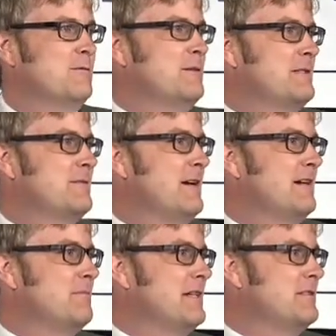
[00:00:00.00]
when it was
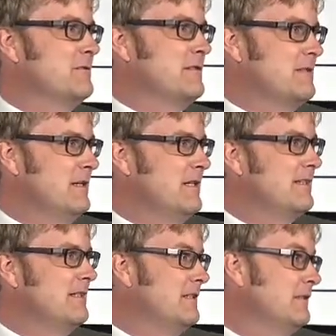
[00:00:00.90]
founded by Joseph
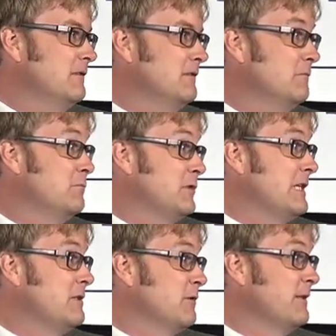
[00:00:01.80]
Smith, until
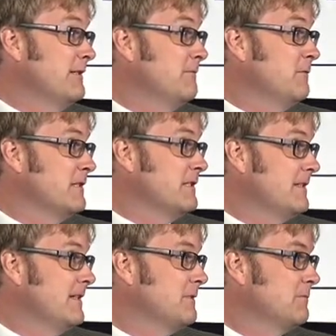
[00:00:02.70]
January
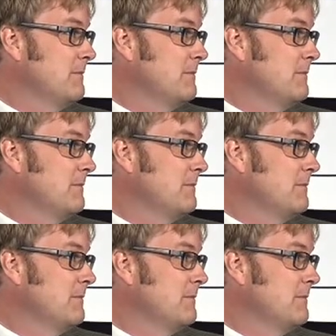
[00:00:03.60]
1846,